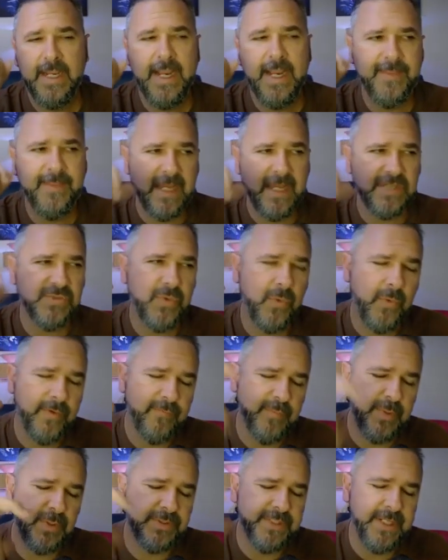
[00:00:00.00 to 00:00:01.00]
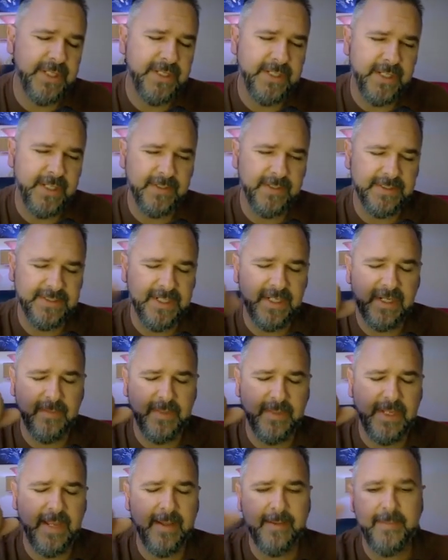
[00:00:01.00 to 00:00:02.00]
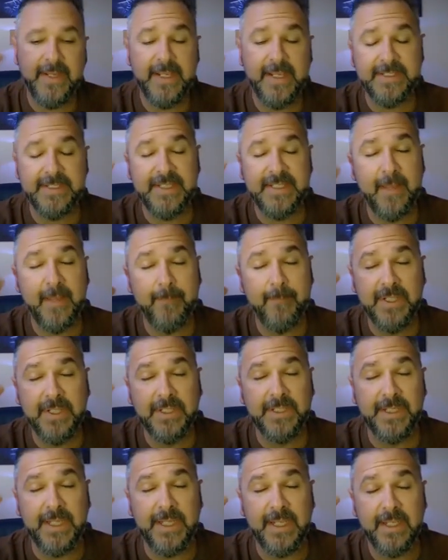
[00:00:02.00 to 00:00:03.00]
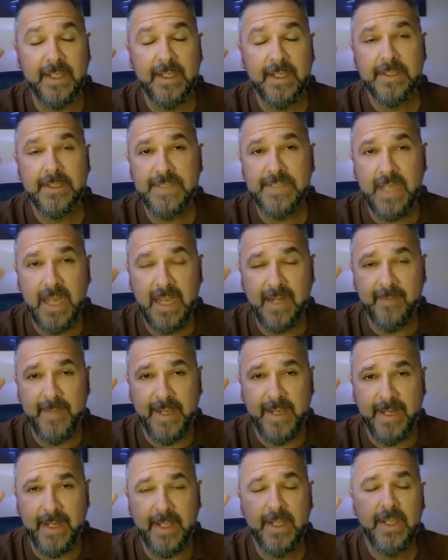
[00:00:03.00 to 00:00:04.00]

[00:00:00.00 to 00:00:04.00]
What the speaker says: And that's what we've built into Endless Income Academy, is the ability to automate it.